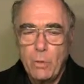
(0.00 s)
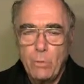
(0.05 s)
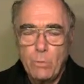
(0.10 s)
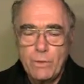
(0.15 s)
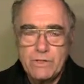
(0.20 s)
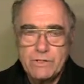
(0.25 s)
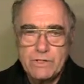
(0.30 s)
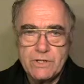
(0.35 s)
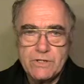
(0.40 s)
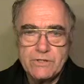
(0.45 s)

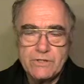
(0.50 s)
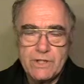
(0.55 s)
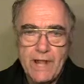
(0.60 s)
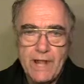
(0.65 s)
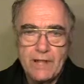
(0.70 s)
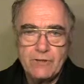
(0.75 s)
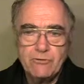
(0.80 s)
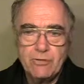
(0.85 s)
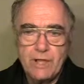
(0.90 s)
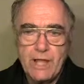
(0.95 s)
which is
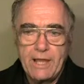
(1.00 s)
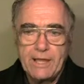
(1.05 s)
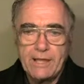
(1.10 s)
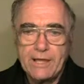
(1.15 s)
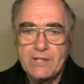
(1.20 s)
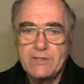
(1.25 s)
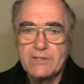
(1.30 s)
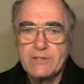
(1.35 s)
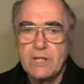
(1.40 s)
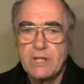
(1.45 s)

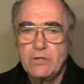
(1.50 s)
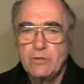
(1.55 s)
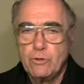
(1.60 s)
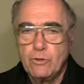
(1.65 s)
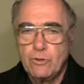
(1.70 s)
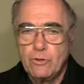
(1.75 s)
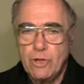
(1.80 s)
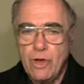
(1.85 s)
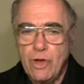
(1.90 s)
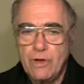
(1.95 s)
antagonistic
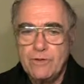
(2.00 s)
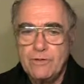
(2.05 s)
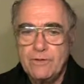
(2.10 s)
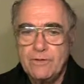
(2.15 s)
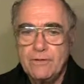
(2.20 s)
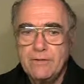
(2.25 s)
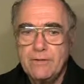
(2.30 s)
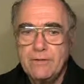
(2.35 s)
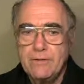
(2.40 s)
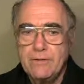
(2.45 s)
to God,
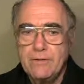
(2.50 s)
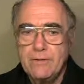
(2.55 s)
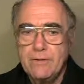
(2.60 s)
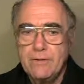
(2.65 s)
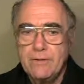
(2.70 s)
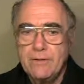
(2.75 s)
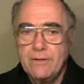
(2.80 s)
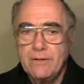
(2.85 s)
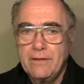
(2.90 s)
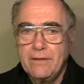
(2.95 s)

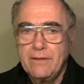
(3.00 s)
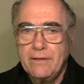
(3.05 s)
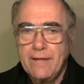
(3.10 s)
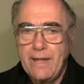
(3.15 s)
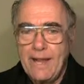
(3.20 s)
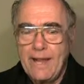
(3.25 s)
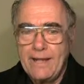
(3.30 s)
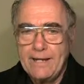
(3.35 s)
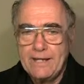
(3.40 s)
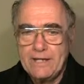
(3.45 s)

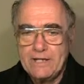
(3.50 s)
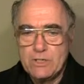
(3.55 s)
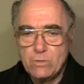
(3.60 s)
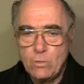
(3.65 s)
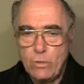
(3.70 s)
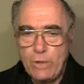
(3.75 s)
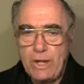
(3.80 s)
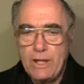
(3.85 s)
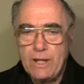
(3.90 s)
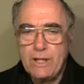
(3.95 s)
and it is
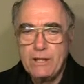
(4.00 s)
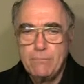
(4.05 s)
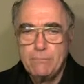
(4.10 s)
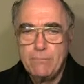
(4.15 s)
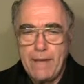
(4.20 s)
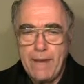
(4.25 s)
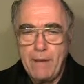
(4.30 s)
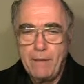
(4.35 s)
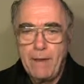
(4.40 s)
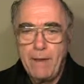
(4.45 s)
wielding
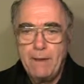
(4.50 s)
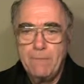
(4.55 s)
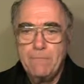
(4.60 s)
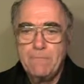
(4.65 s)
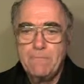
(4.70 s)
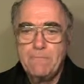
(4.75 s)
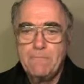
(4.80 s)
power.